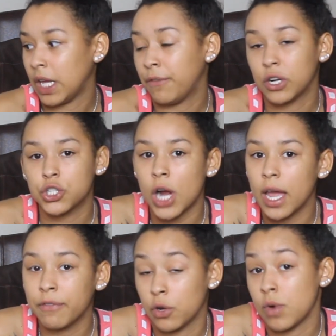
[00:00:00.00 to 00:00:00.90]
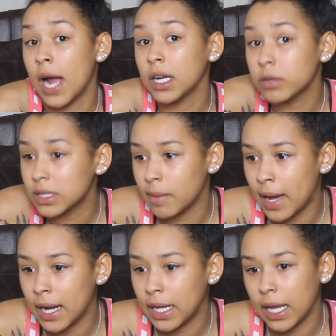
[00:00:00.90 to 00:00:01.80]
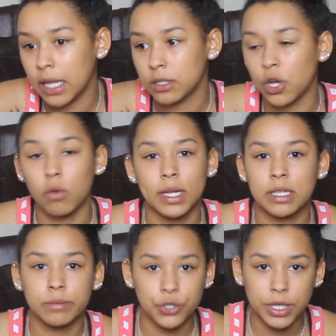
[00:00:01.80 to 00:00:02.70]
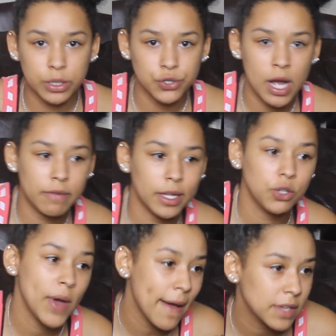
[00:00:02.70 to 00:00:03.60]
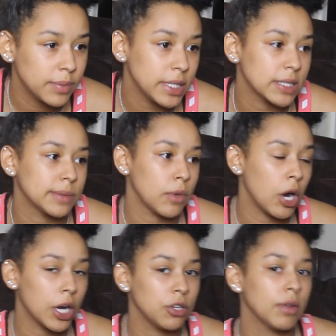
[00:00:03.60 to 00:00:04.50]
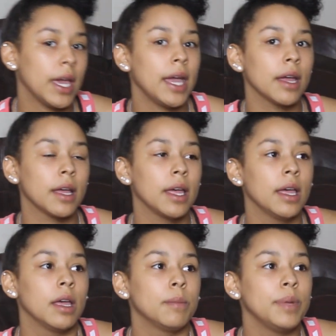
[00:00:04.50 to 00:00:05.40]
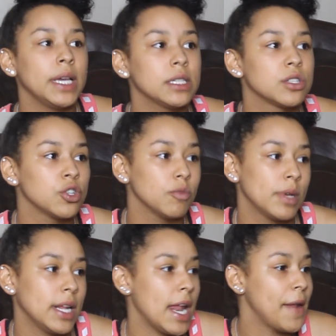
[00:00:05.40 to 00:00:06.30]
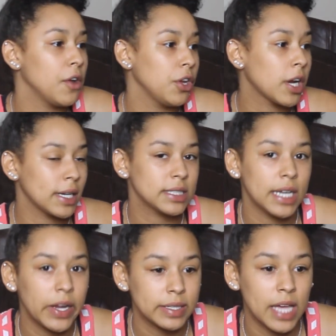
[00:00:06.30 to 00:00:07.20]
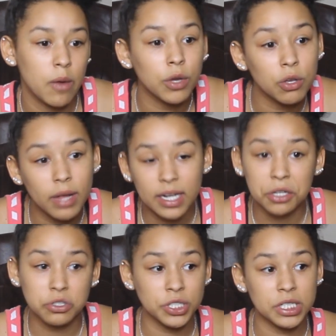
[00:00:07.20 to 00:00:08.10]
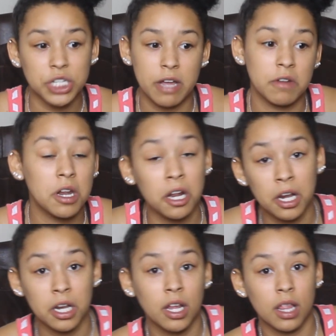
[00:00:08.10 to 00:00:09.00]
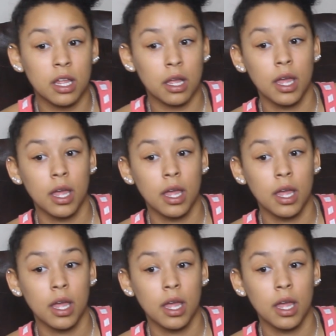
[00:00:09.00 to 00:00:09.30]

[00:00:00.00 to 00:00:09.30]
If you're riding with somebody, don't let them drink and drive. Like, you have to be smart. You can't be stupid. And I know you're going to sit here and say, well, you let Neil drink and drive. No.